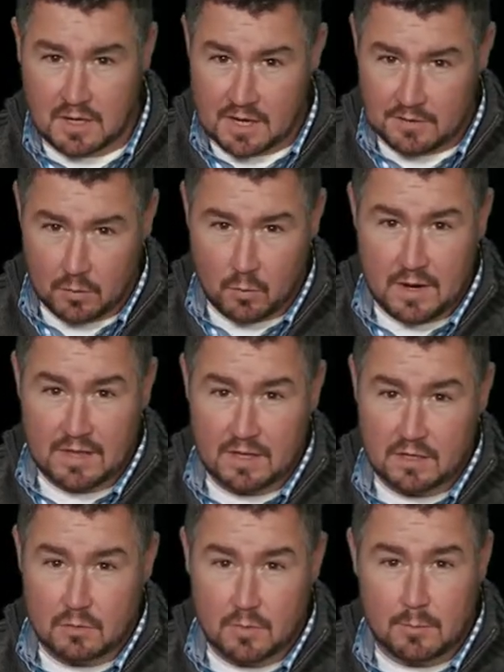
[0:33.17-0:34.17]
and the way
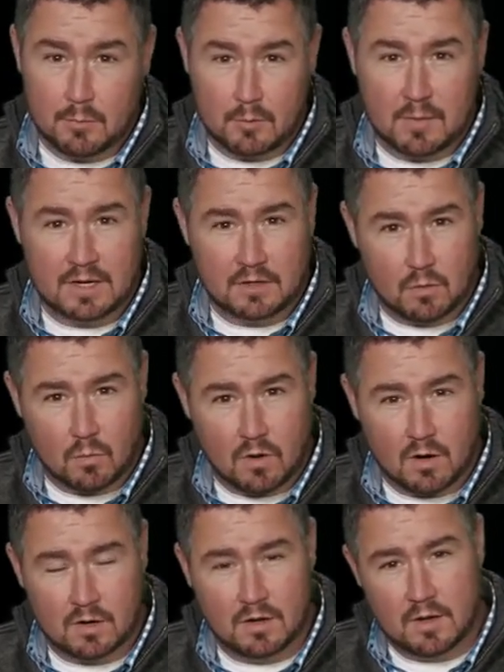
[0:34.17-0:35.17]
that you implement your
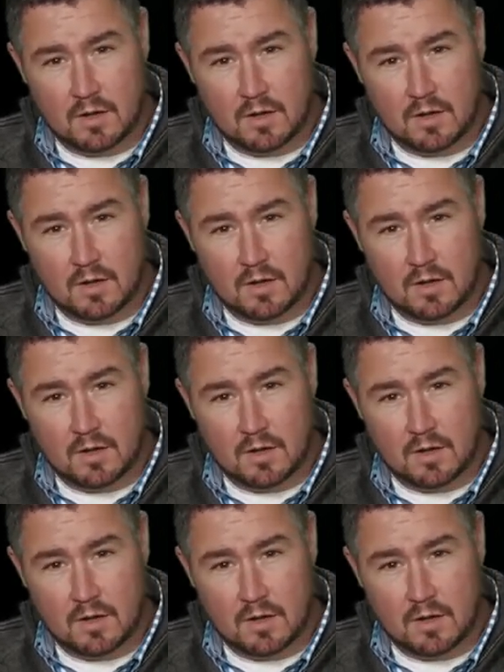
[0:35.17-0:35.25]
work.